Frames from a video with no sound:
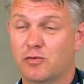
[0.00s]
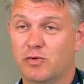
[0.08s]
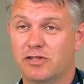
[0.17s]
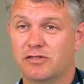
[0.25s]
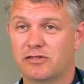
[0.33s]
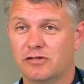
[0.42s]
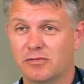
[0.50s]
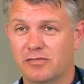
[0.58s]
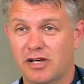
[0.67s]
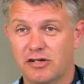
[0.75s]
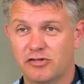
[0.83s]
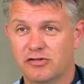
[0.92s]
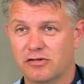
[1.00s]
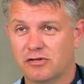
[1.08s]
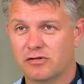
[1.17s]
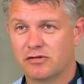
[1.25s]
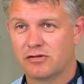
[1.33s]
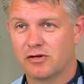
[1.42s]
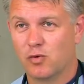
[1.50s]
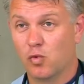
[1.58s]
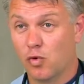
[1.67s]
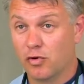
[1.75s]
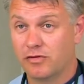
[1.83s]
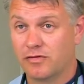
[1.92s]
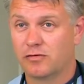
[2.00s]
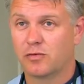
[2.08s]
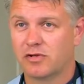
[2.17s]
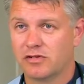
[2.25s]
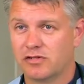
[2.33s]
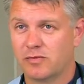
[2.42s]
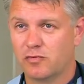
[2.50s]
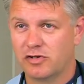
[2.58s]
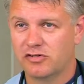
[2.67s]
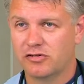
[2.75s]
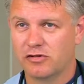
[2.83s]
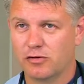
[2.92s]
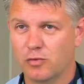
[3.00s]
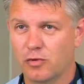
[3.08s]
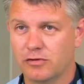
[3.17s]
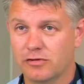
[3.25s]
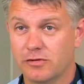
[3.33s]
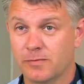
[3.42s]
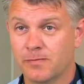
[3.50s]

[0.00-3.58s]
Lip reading: win some national awards as well as some regional awards.